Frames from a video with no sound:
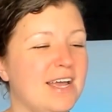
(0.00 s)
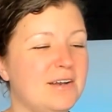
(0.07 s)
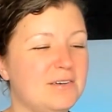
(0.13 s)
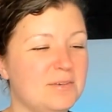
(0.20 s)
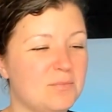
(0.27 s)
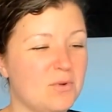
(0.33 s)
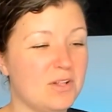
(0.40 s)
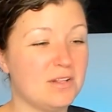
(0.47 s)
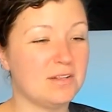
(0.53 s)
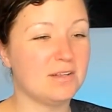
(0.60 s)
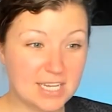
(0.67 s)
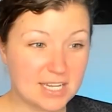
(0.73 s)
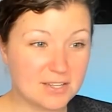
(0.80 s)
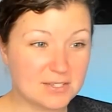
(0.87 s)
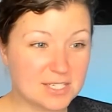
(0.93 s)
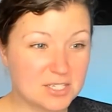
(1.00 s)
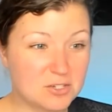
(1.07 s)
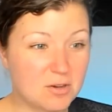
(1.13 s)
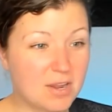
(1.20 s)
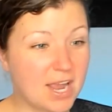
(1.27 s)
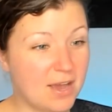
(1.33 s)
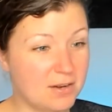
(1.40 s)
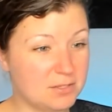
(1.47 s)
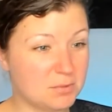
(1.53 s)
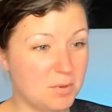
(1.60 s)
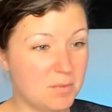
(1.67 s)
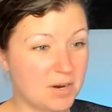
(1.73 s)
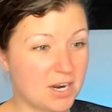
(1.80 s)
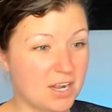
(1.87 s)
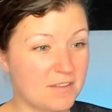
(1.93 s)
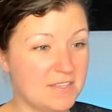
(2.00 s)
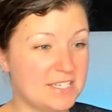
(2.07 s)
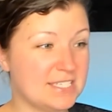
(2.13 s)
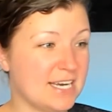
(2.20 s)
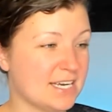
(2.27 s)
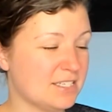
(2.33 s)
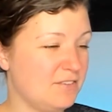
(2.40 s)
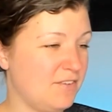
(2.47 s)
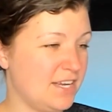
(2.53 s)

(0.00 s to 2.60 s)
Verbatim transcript: and we'll take those into account as we work on these next